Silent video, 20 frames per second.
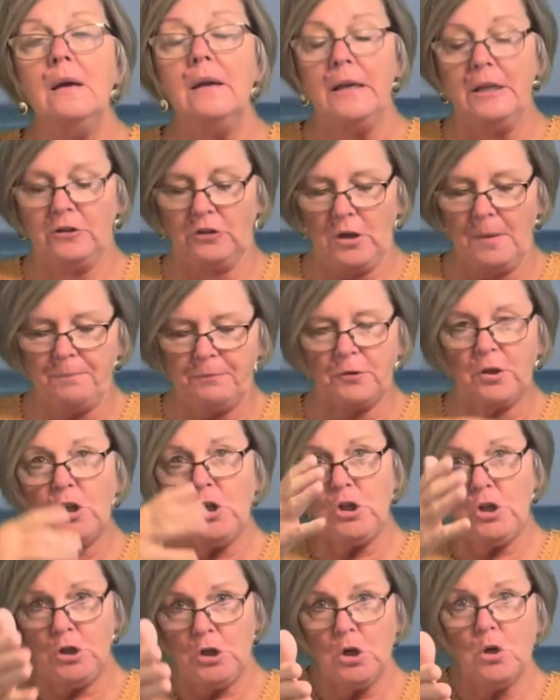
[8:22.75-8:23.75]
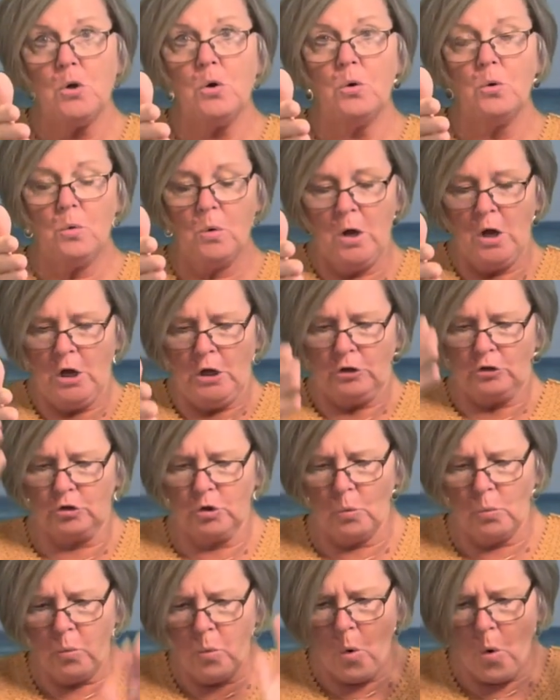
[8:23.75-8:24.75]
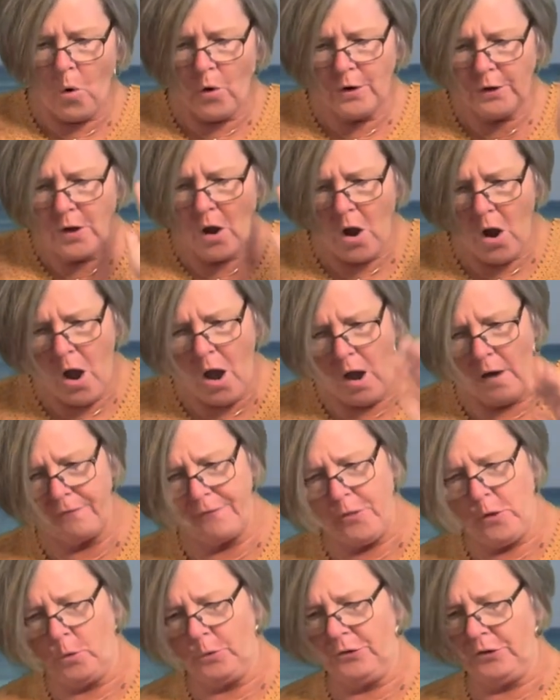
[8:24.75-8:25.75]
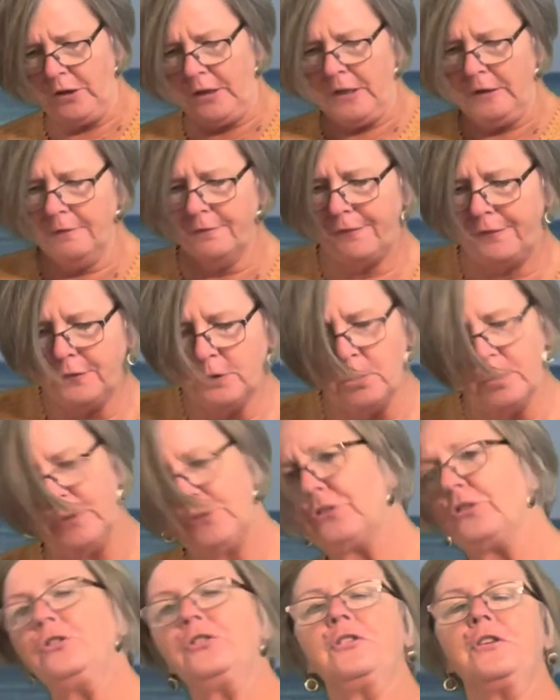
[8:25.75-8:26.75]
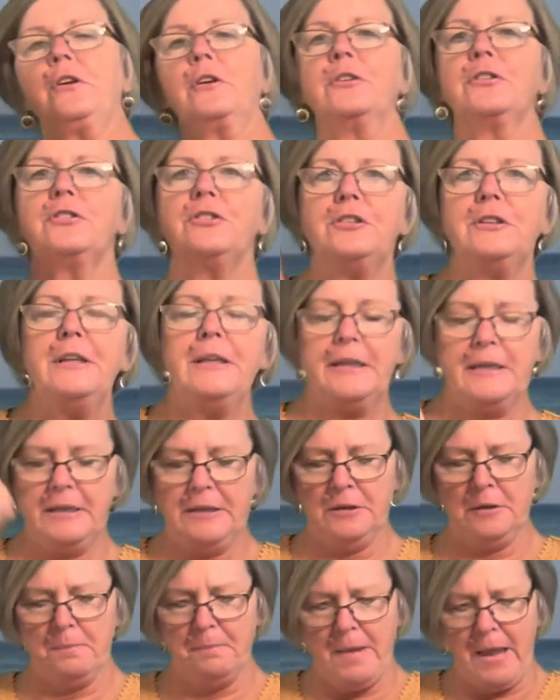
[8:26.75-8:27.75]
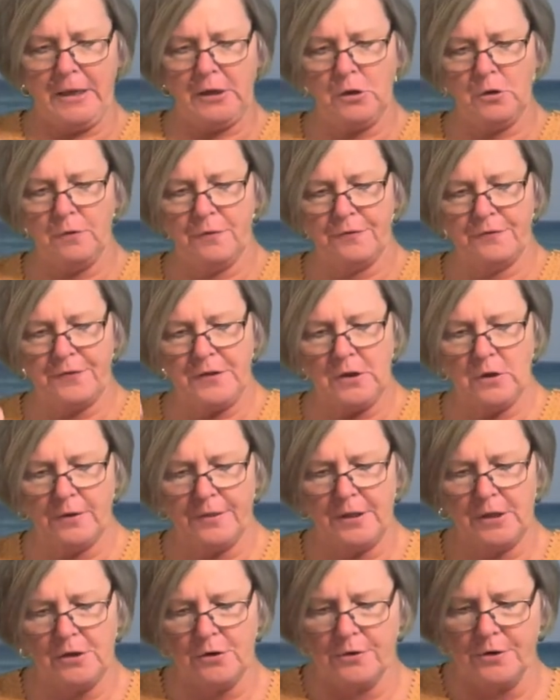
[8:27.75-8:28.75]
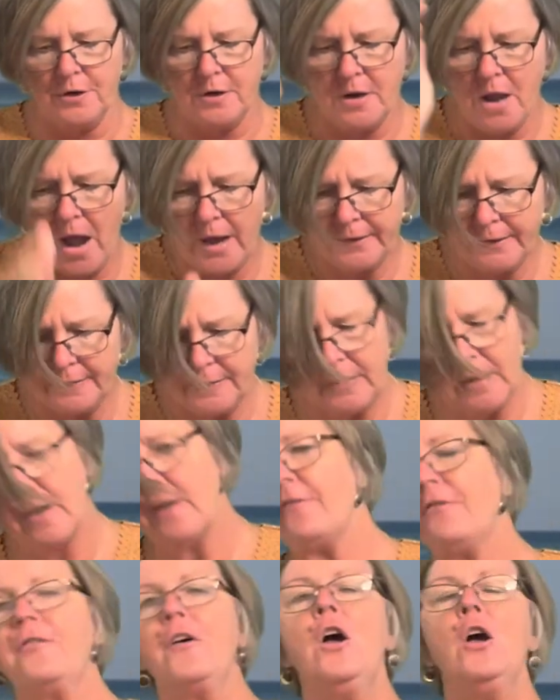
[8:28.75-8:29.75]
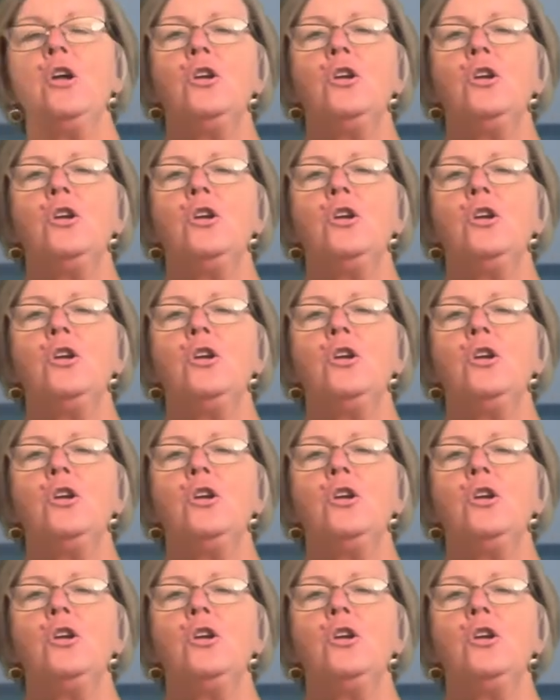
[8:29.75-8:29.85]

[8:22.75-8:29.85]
it's up to you to ward off those influences that are seeking to make you feel that you're not enough,